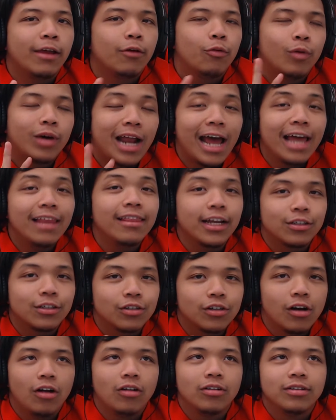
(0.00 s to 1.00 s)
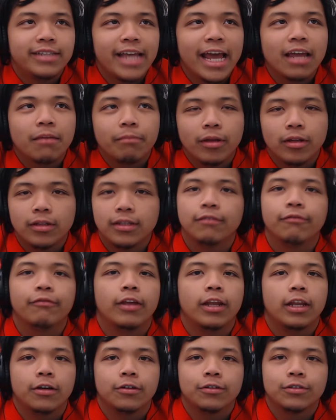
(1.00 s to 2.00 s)
what I like to call deck building
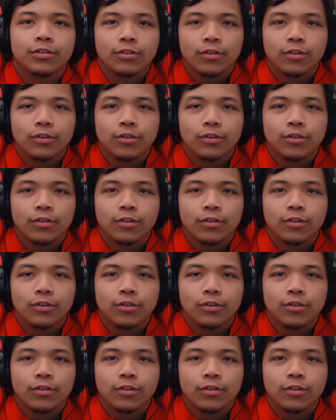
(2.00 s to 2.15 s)
videos.